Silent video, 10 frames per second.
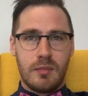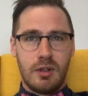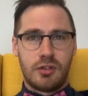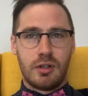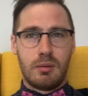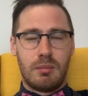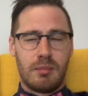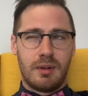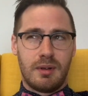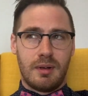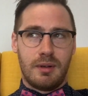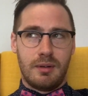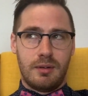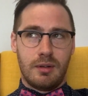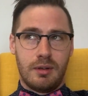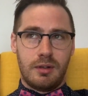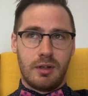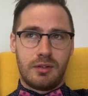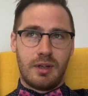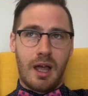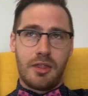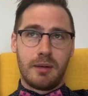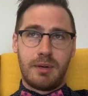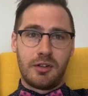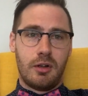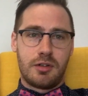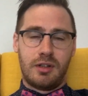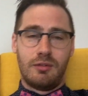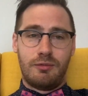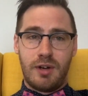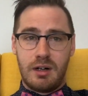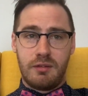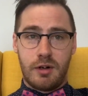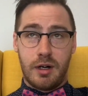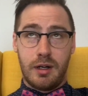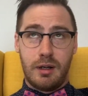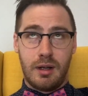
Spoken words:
So yes, I think Transclusion is a very, very